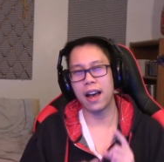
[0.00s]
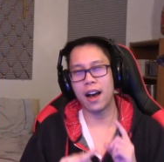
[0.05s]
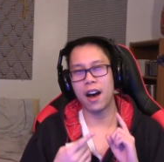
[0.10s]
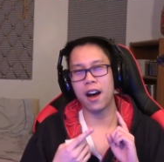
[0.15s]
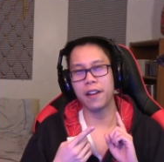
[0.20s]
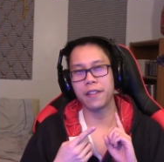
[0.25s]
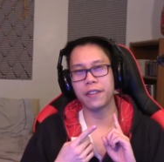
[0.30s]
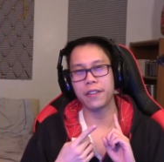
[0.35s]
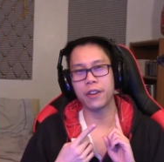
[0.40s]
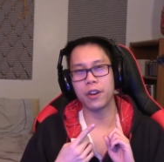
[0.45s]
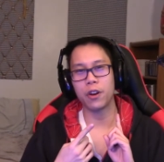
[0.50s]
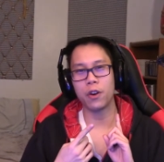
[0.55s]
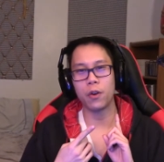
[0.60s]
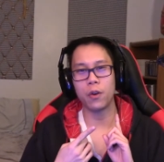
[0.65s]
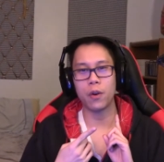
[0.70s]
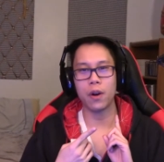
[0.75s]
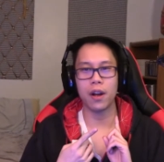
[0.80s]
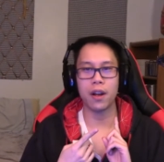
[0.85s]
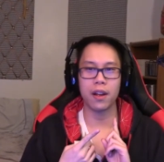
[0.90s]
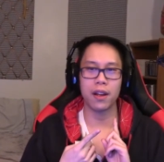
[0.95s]

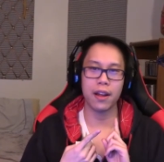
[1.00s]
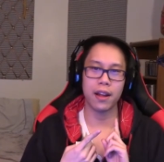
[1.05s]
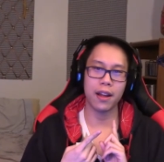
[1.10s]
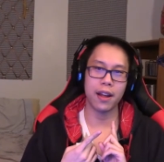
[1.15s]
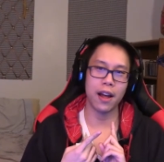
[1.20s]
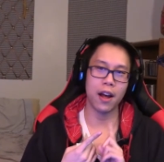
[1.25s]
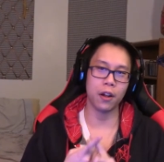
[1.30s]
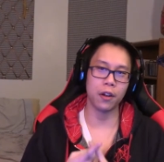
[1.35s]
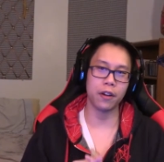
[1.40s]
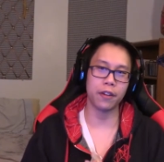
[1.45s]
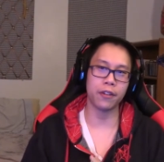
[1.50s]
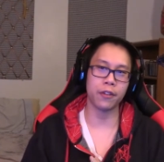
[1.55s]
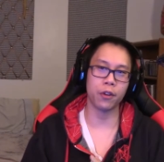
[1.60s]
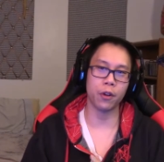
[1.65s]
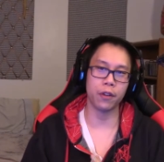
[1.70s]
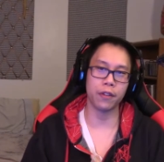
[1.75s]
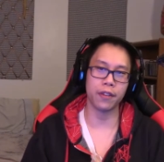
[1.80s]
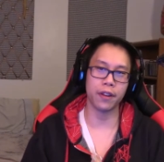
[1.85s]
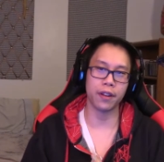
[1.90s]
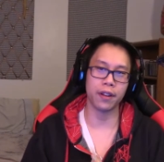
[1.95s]
also Elder
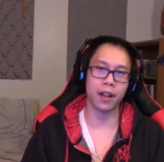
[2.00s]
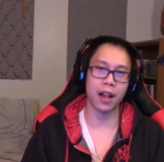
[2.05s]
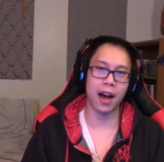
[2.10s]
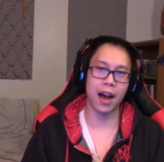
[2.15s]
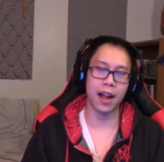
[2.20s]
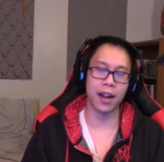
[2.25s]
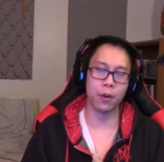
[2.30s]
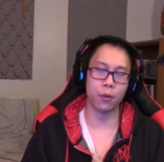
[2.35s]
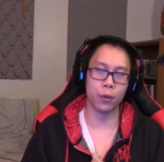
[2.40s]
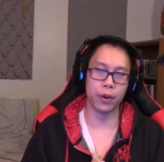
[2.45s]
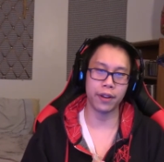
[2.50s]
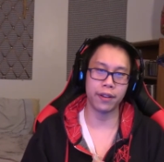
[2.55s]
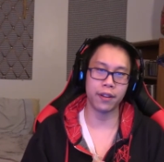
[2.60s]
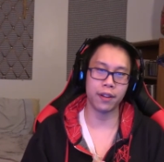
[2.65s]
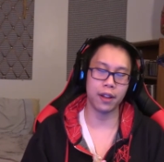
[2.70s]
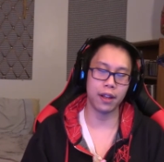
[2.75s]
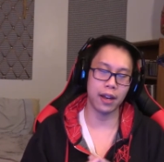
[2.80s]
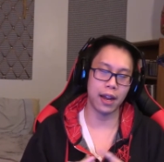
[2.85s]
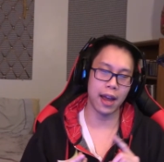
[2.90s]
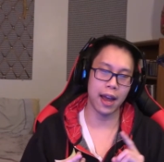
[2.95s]
Scrolls Online,
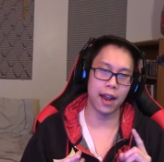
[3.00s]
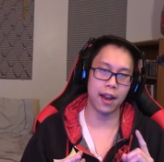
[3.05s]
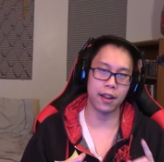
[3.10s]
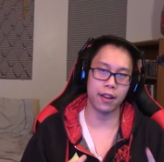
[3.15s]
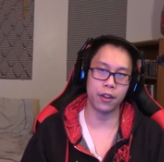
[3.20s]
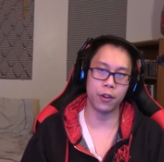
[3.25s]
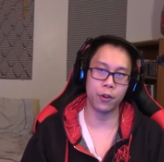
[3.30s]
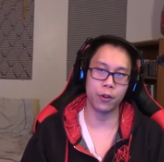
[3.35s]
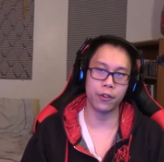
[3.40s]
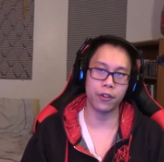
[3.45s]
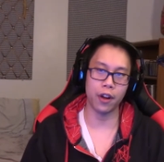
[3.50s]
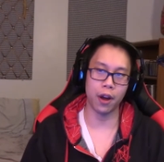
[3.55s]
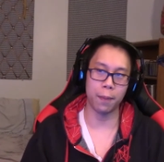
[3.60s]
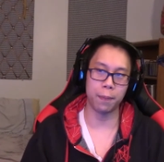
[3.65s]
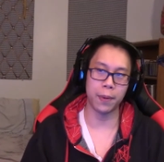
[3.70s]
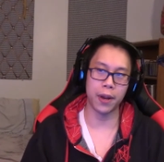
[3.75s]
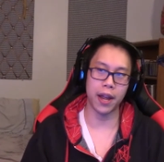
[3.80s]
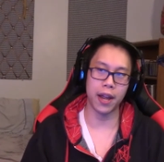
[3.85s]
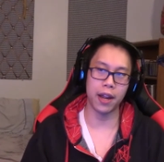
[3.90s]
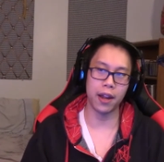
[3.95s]
recently they had a huge
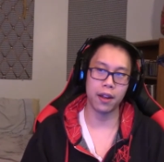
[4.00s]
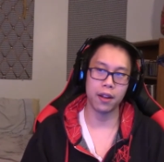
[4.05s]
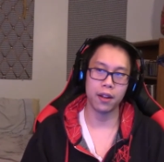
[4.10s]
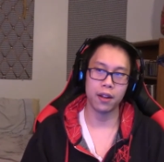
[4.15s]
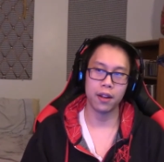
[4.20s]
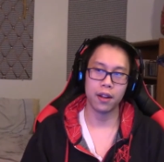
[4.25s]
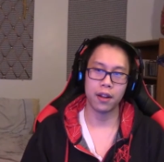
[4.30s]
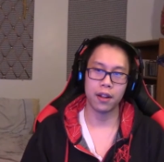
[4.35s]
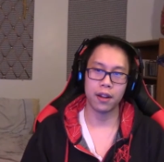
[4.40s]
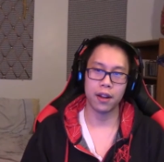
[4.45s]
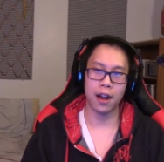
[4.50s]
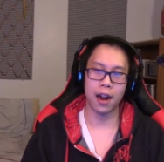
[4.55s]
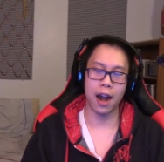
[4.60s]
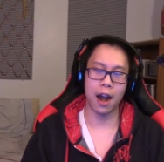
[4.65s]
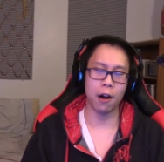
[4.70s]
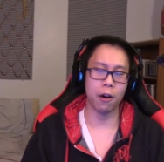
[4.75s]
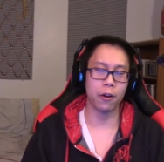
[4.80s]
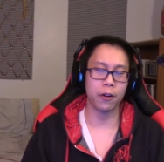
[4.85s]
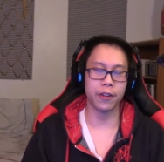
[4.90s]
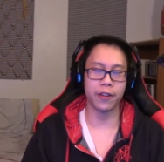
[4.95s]
update, the
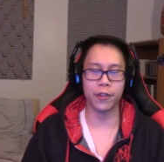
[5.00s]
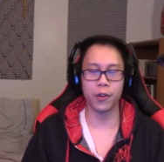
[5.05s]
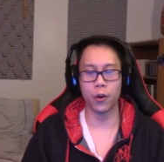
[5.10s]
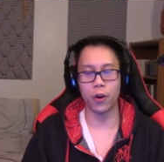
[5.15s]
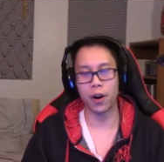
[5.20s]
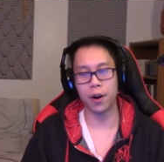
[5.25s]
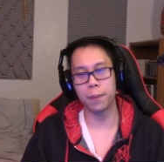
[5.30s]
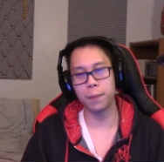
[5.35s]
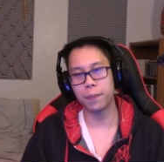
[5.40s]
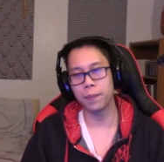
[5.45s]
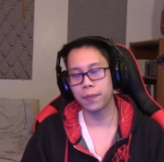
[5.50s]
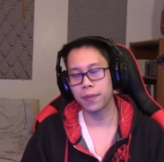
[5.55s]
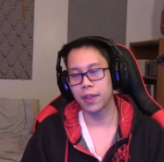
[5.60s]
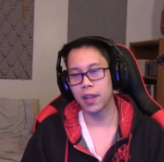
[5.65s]
Harrowstorm.